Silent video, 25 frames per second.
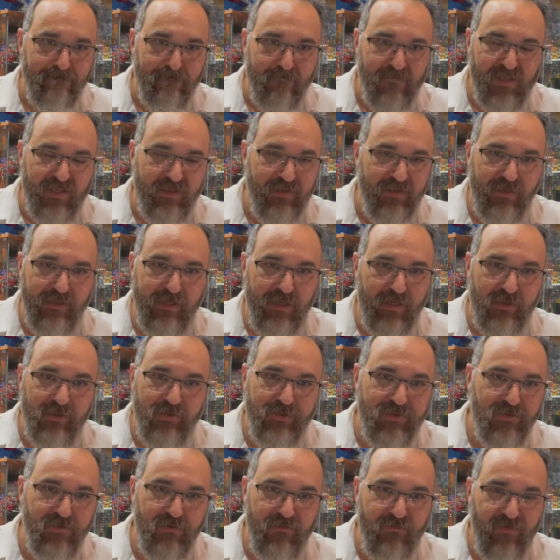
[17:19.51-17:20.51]
And the yellow
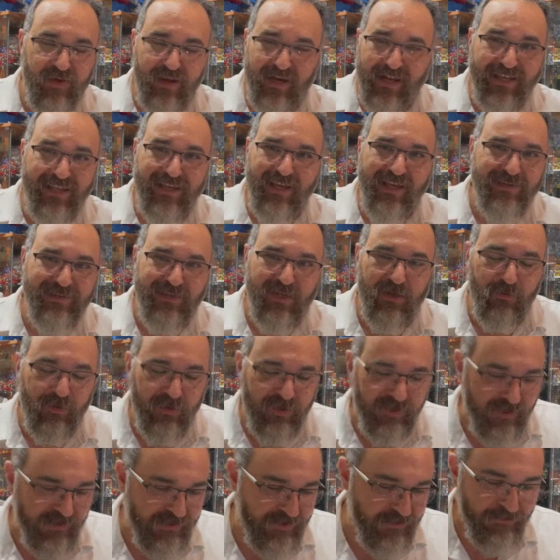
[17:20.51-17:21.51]
is too faint. I can't tell what
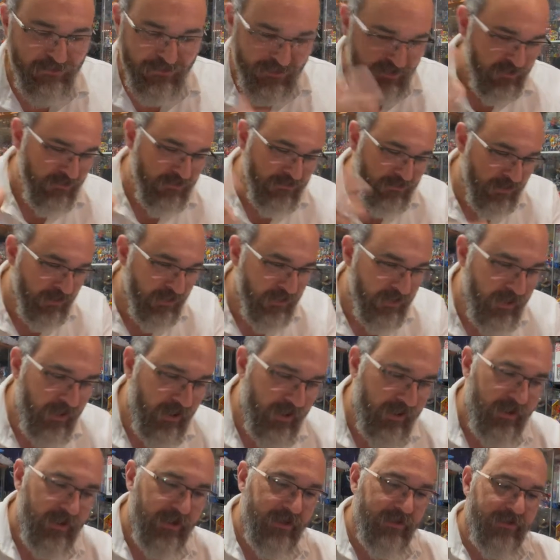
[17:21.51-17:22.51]
it is.
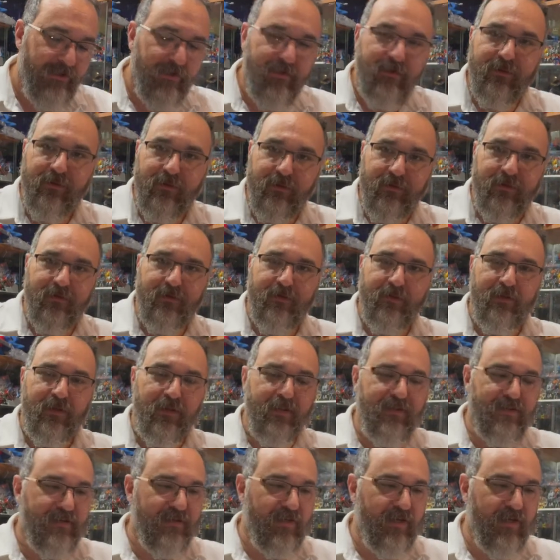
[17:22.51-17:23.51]
All right,
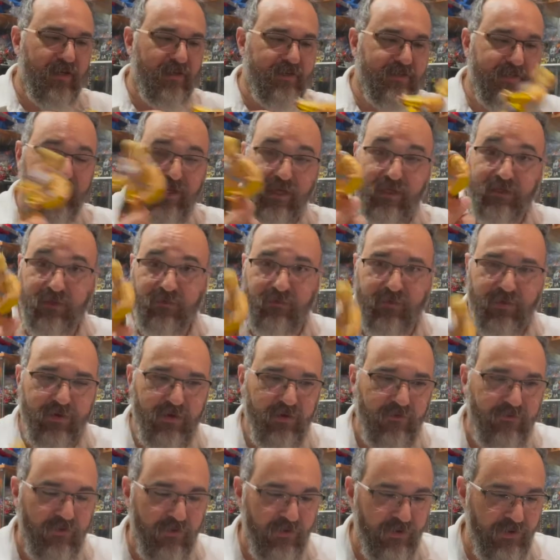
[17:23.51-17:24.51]
let's uh, take out the
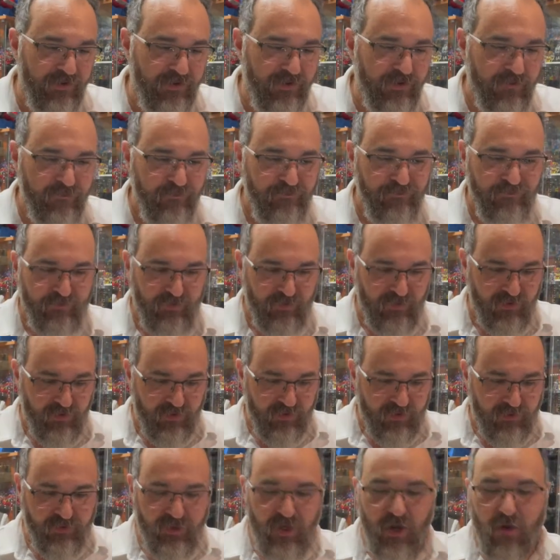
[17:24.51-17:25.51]
figure first.
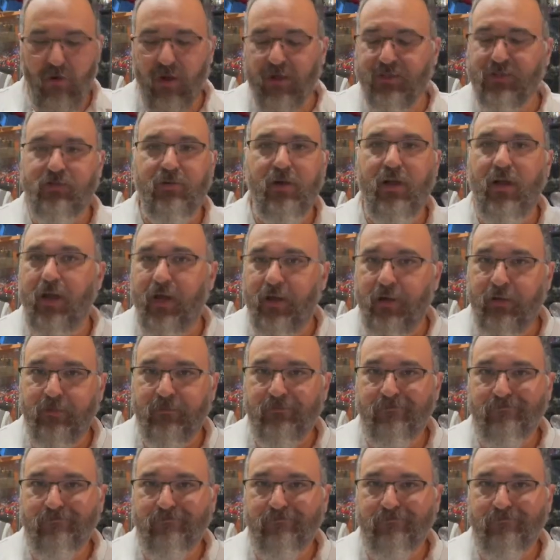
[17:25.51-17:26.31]
No extra head.